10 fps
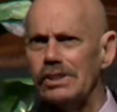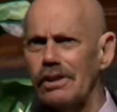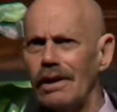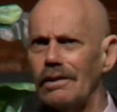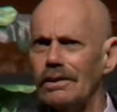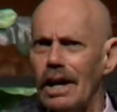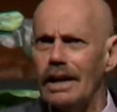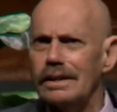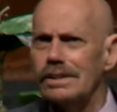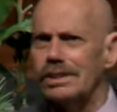struggle to
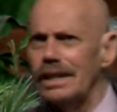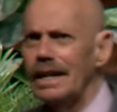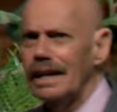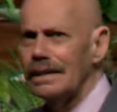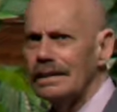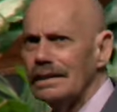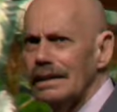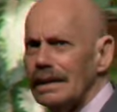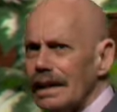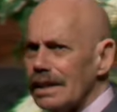understand
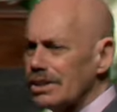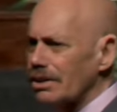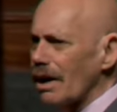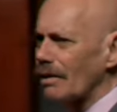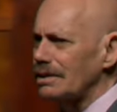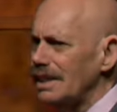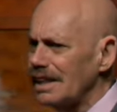and struggle to